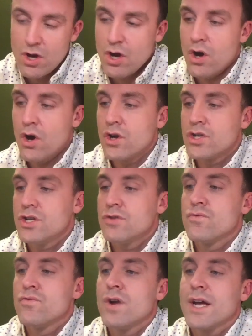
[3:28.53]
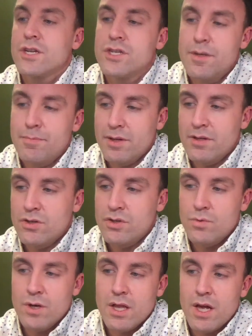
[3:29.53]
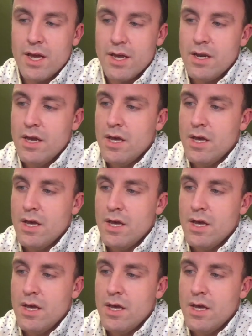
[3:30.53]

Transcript: on direct shipping to a client.